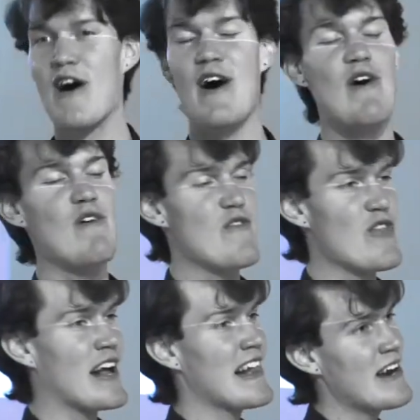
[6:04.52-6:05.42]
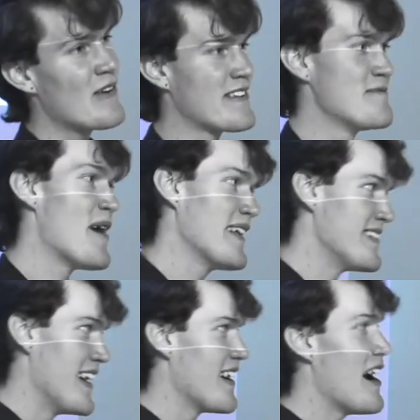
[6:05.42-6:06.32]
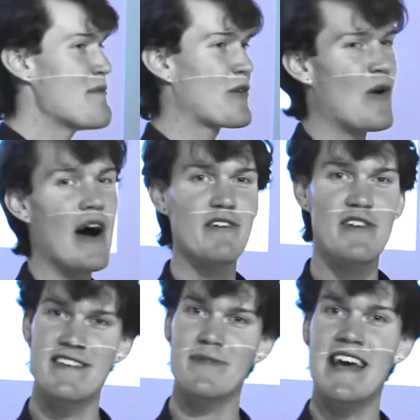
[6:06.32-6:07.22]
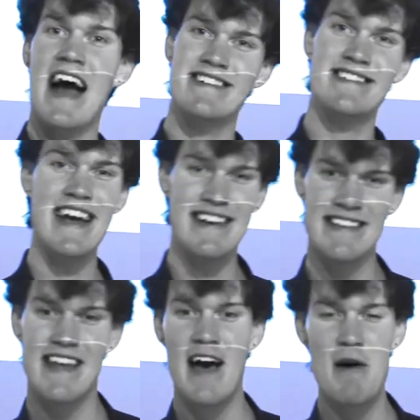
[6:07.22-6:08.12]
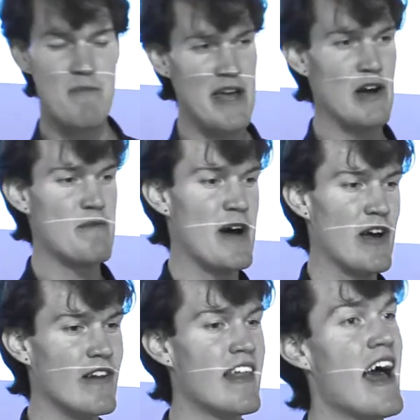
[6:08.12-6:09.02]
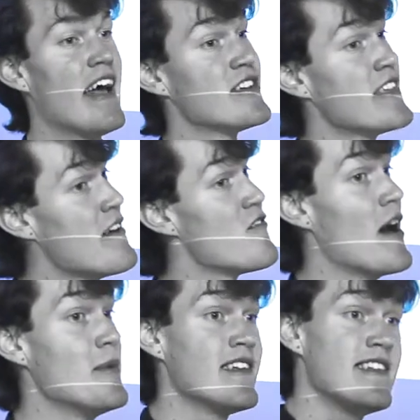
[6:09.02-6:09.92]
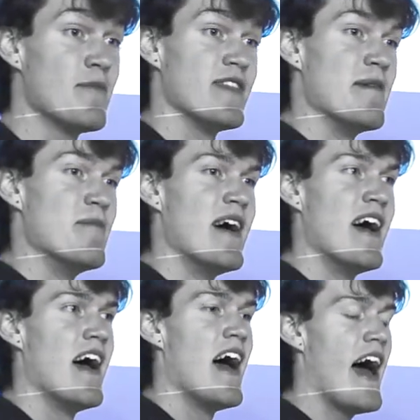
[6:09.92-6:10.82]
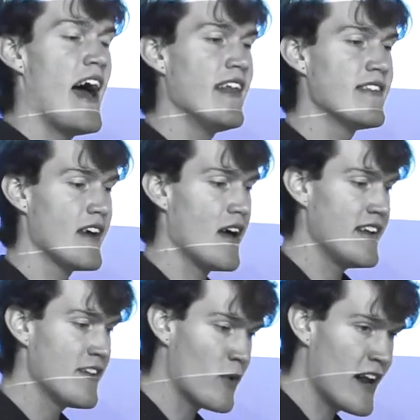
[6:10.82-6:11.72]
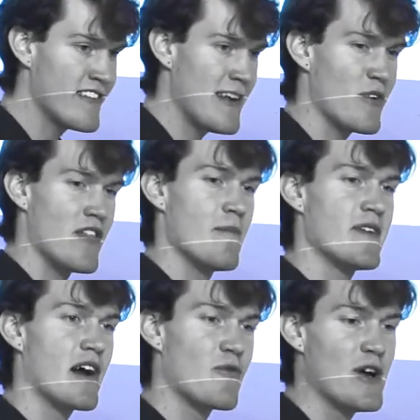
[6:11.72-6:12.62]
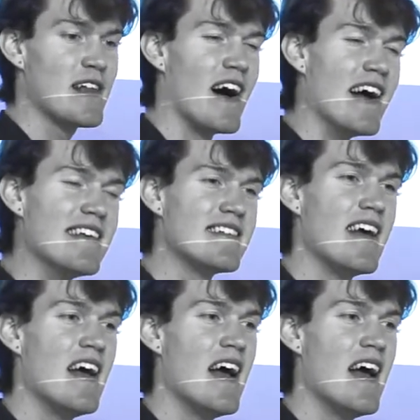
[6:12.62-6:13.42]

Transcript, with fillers: of the clearest mindset. I am quite visibly agitated at being on my own. And so they invite me to sit with them. And it is when I sit with them that I realize